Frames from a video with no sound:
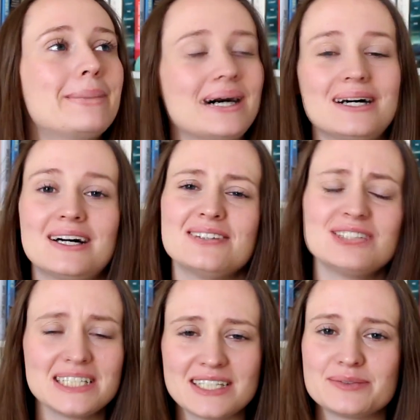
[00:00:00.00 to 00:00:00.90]
but I
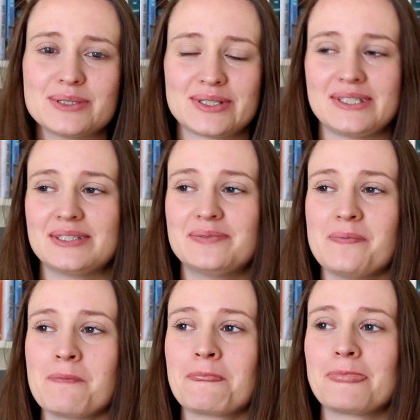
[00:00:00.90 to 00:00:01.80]
really like watching
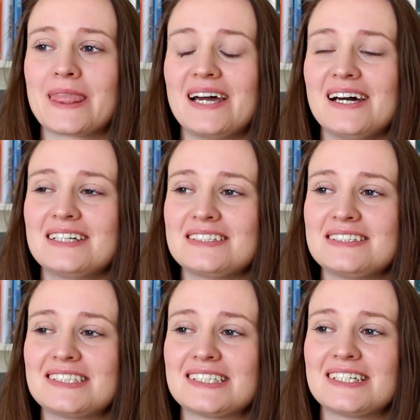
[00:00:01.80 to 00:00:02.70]
them
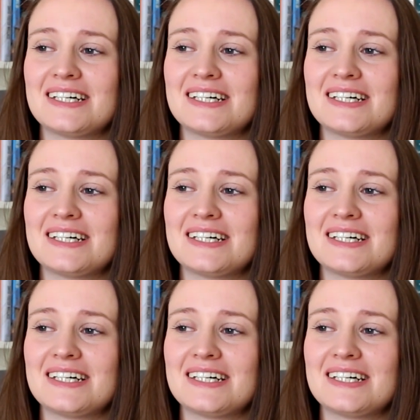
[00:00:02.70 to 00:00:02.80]
and